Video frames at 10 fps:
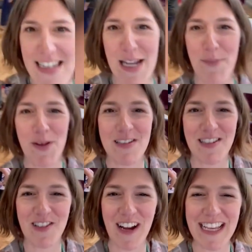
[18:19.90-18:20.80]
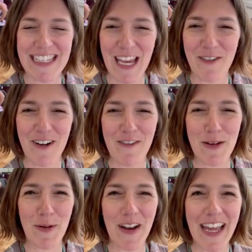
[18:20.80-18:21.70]
and nibbles and drinks here for
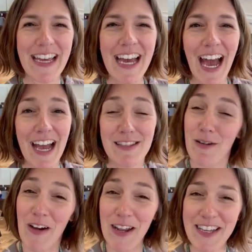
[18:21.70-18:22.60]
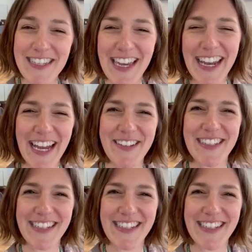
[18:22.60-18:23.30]
everybody. So we've had a good turnout.